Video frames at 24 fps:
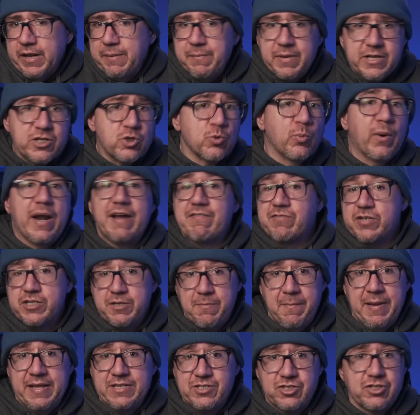much whatever
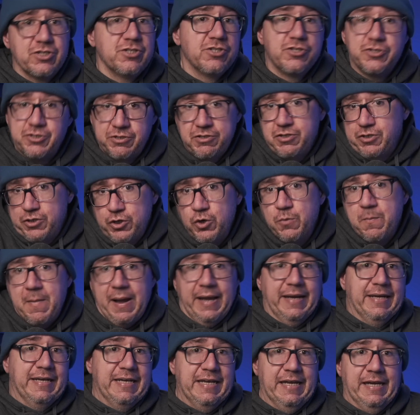dimensions you
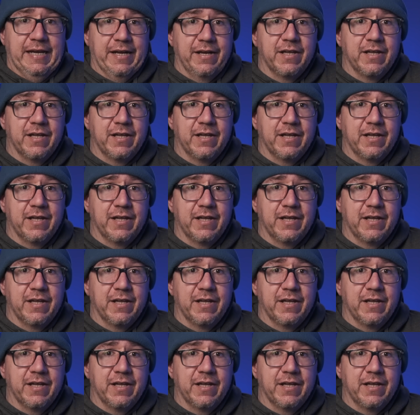might need.